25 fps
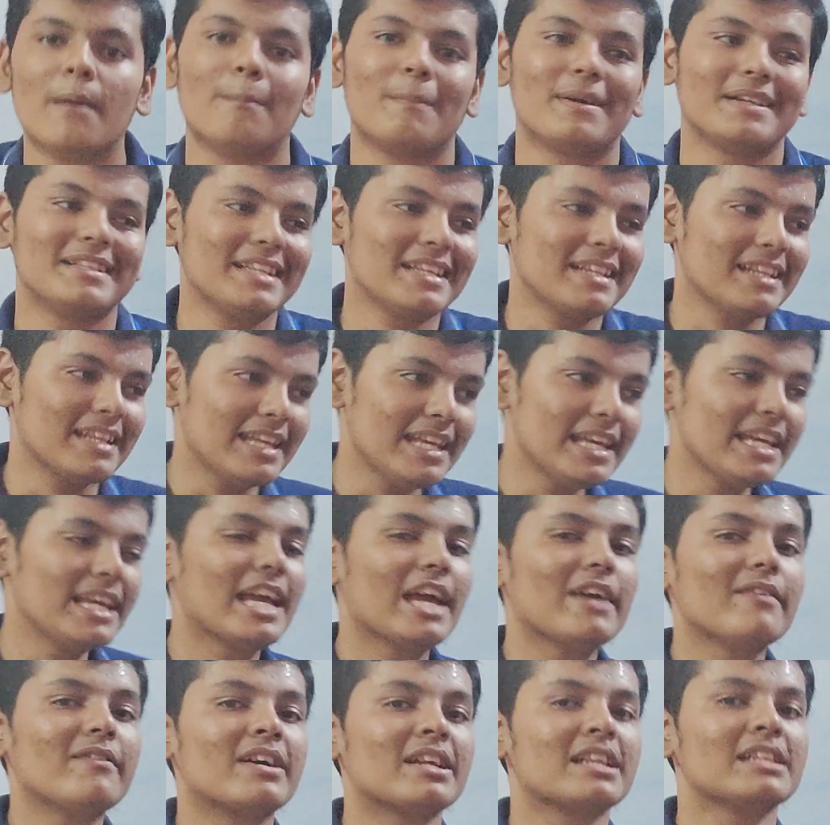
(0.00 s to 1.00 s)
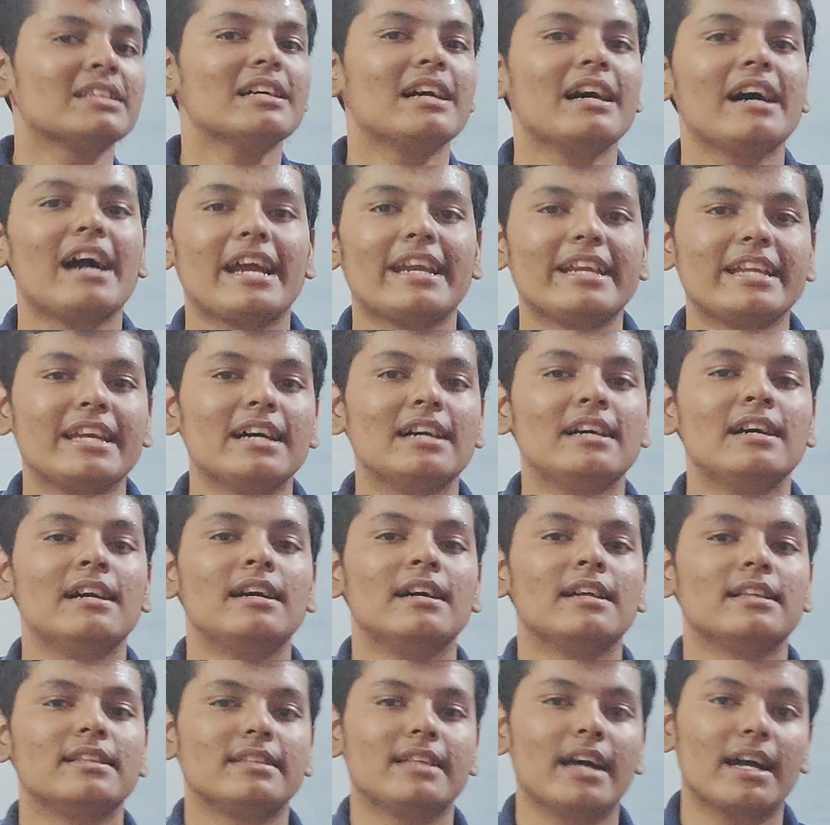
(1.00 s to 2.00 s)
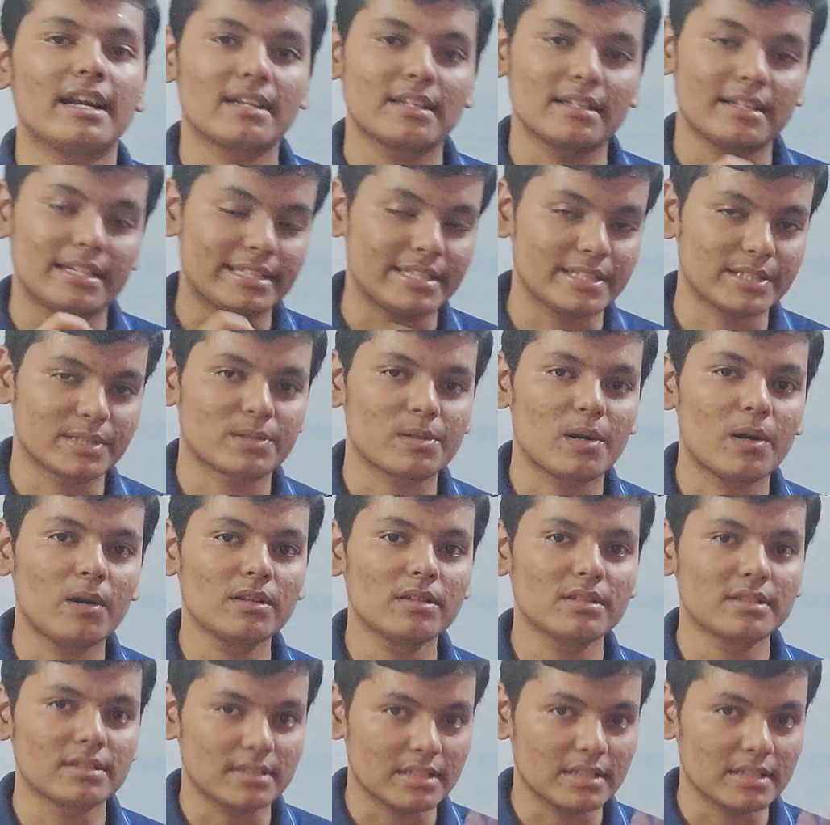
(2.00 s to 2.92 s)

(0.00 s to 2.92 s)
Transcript: but then he gave another idea that it is wrong.